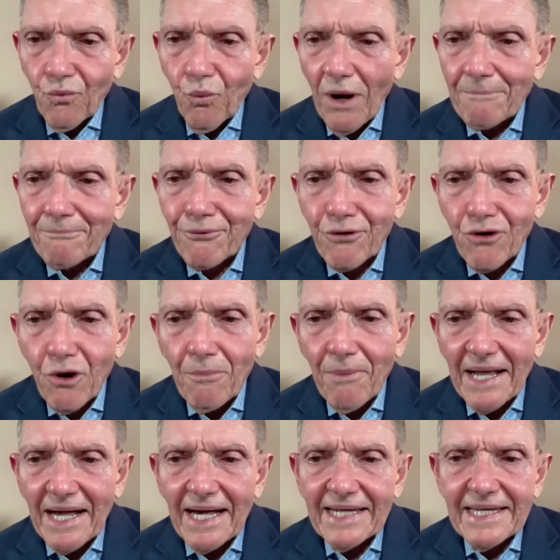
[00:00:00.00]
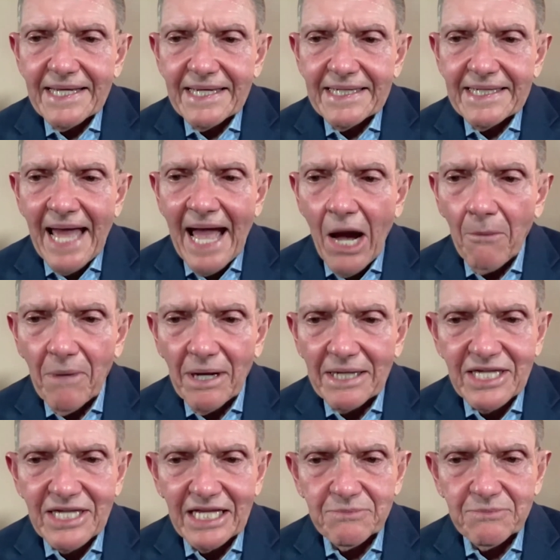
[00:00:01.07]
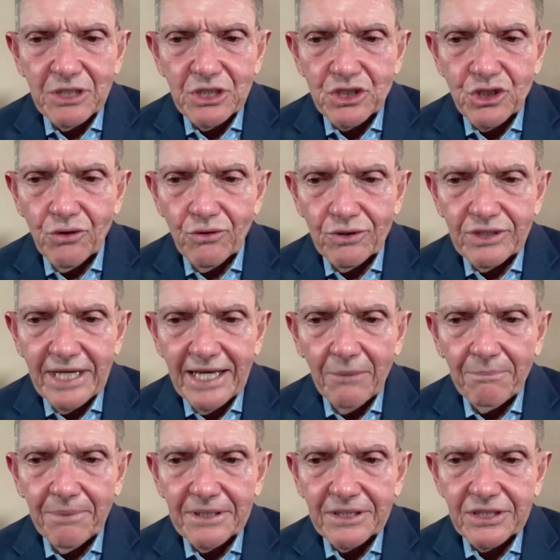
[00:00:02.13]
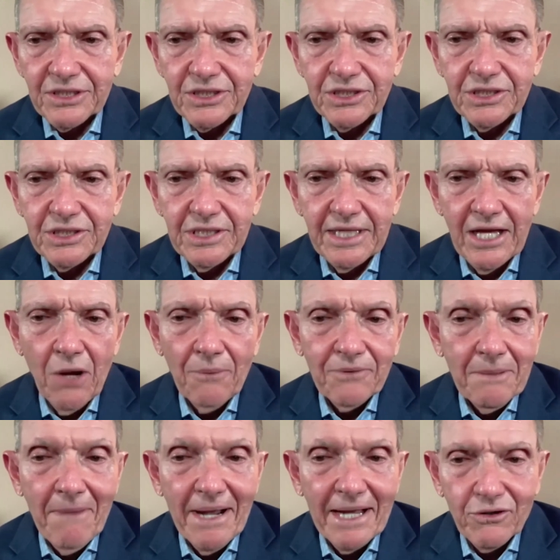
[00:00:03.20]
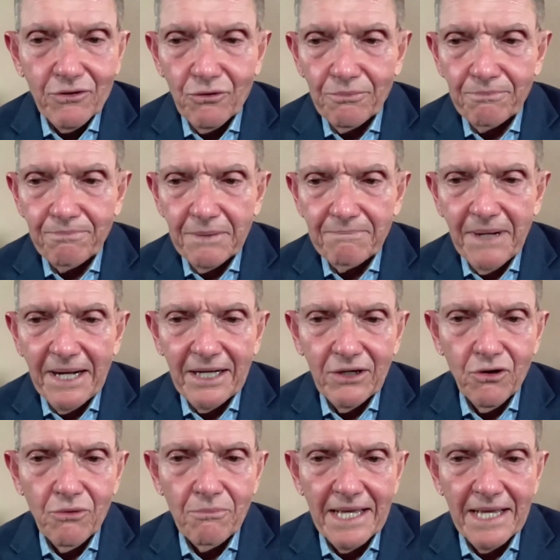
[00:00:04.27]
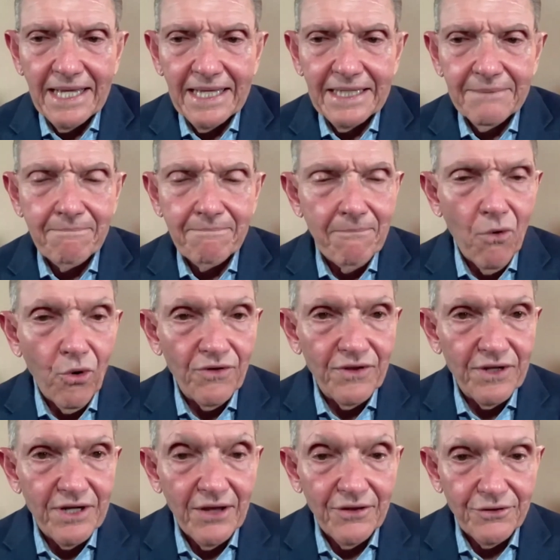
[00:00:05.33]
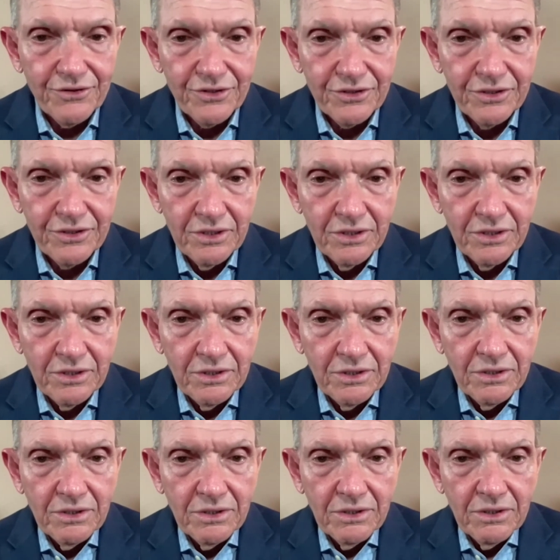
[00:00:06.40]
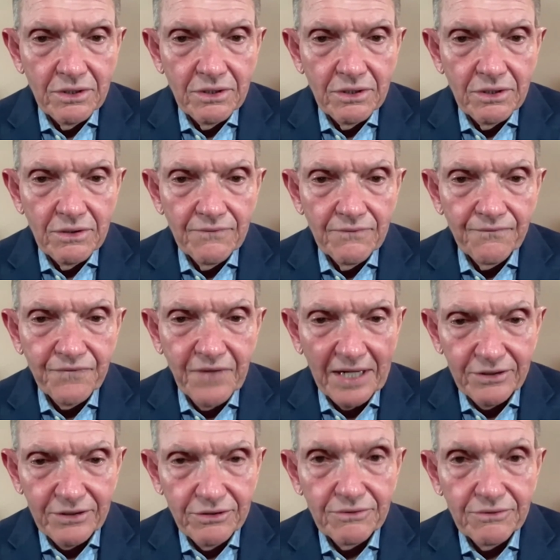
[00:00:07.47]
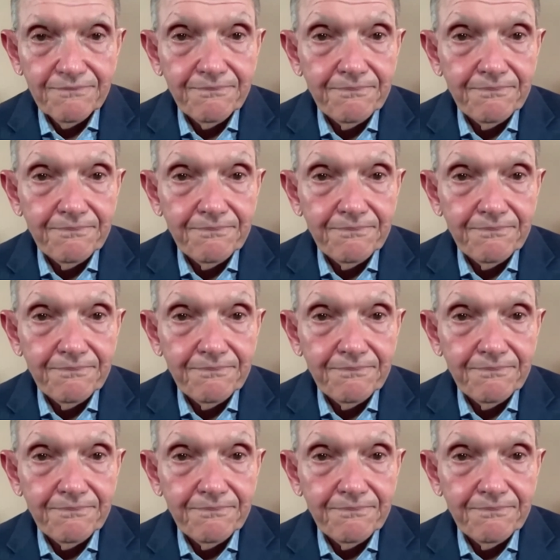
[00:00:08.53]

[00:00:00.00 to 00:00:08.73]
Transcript: what probiotic and how much has been shown to help the microbiome, and more than others? Doctor.